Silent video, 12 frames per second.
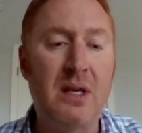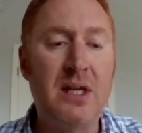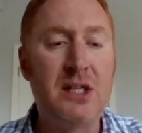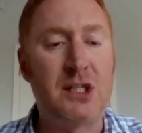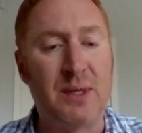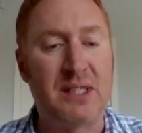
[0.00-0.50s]

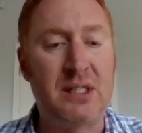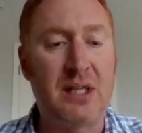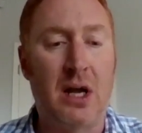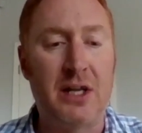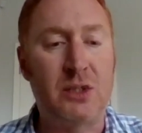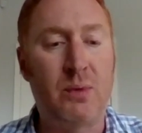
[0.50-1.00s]
So it
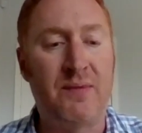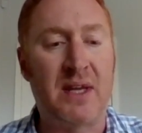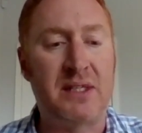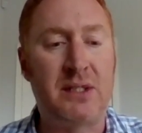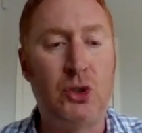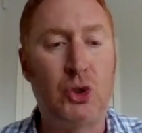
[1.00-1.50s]
starts with
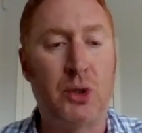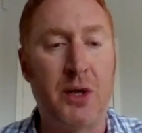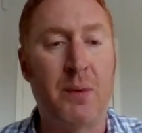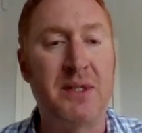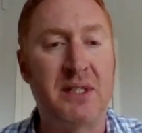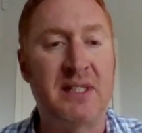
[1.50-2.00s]
us trying
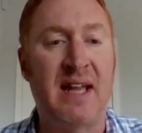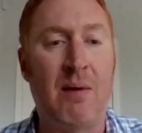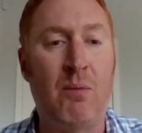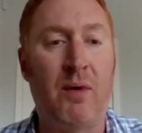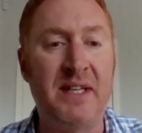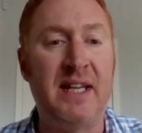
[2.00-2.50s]
to
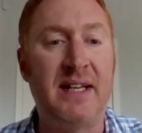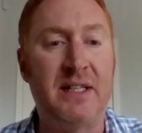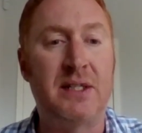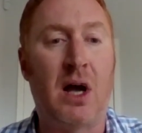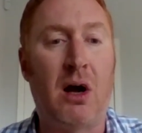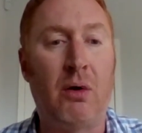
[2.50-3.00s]
understand what the
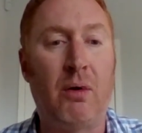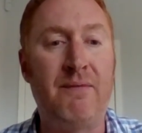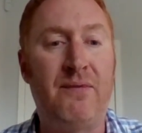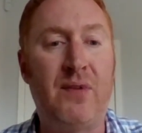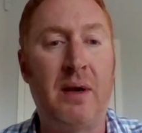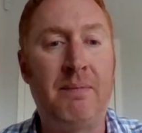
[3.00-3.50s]
needs are of
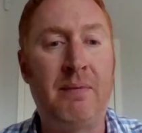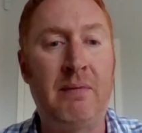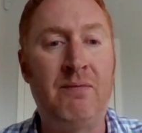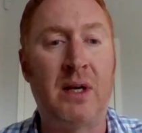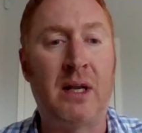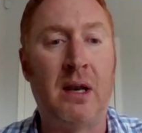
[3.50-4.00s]
the
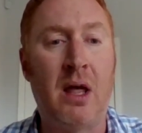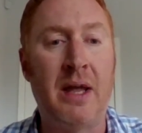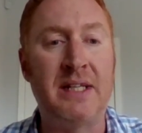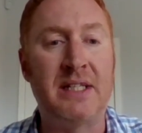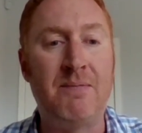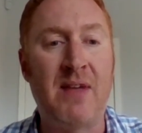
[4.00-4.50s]

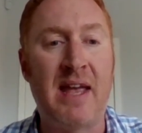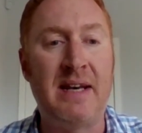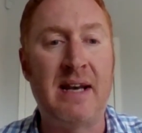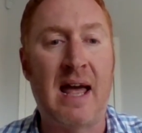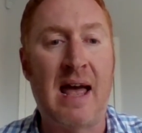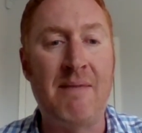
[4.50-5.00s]
clients, and then